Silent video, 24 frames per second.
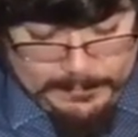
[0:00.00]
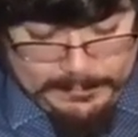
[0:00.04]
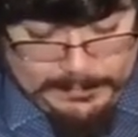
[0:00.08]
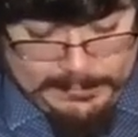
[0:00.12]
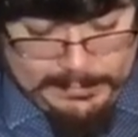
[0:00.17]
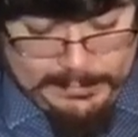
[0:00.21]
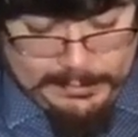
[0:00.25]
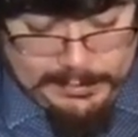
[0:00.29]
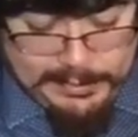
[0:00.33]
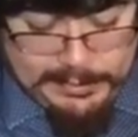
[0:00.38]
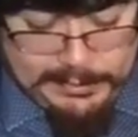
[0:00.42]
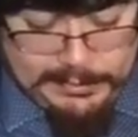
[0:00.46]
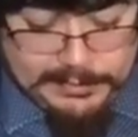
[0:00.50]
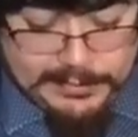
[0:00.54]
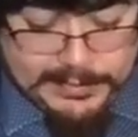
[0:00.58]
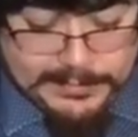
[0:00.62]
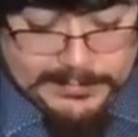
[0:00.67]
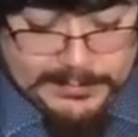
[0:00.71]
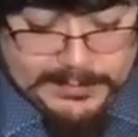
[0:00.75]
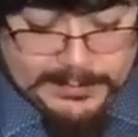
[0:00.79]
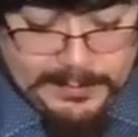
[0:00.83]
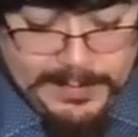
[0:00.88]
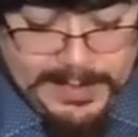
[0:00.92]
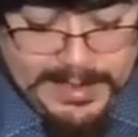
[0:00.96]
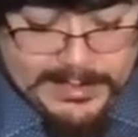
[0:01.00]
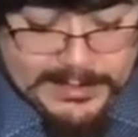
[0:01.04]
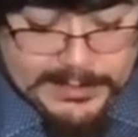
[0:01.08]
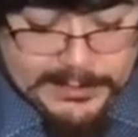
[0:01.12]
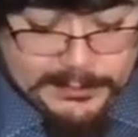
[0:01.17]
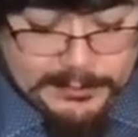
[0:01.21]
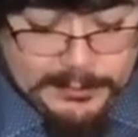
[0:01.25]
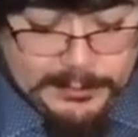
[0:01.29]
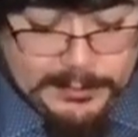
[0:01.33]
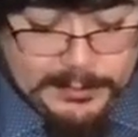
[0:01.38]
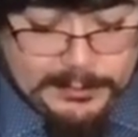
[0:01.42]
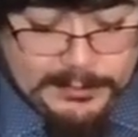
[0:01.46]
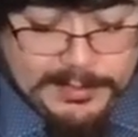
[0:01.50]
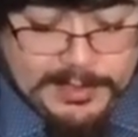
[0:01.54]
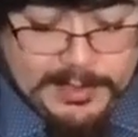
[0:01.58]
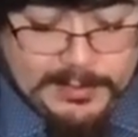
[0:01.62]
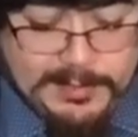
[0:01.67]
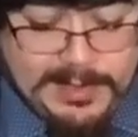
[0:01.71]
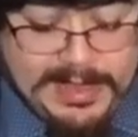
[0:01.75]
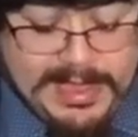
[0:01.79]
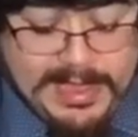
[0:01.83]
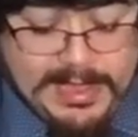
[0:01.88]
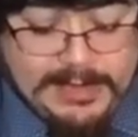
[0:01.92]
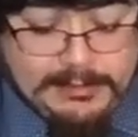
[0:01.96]
you can do this with pencil, with a
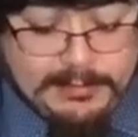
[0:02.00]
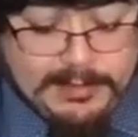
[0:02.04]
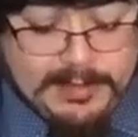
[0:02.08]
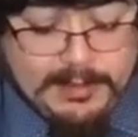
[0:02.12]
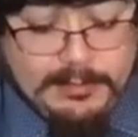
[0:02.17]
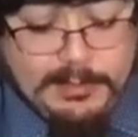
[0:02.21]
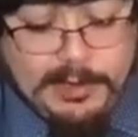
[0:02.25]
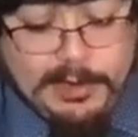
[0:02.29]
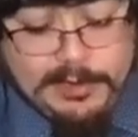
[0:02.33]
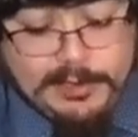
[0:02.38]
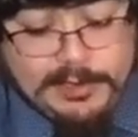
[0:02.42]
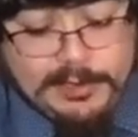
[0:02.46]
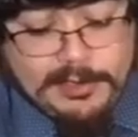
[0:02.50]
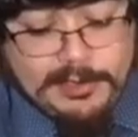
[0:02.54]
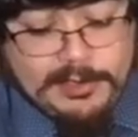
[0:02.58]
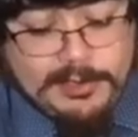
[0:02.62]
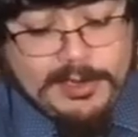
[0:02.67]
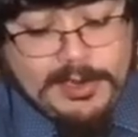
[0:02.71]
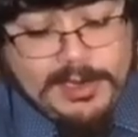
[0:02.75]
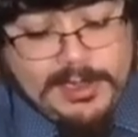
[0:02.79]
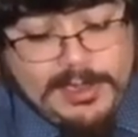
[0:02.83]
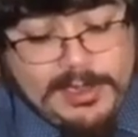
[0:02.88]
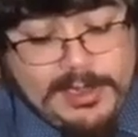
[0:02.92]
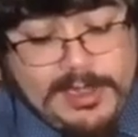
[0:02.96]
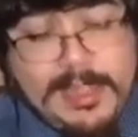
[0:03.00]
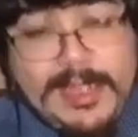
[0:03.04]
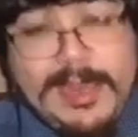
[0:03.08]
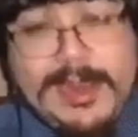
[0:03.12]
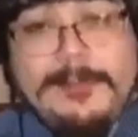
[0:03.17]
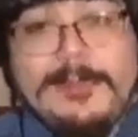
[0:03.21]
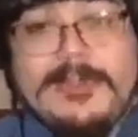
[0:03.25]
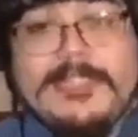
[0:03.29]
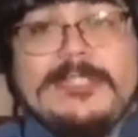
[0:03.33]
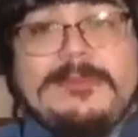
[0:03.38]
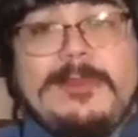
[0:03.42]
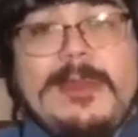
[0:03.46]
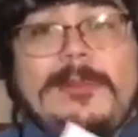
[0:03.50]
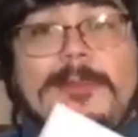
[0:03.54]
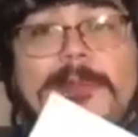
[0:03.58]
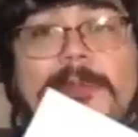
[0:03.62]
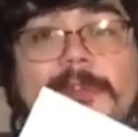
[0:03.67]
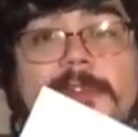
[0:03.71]
pen, with a marker, any piece of paper. Now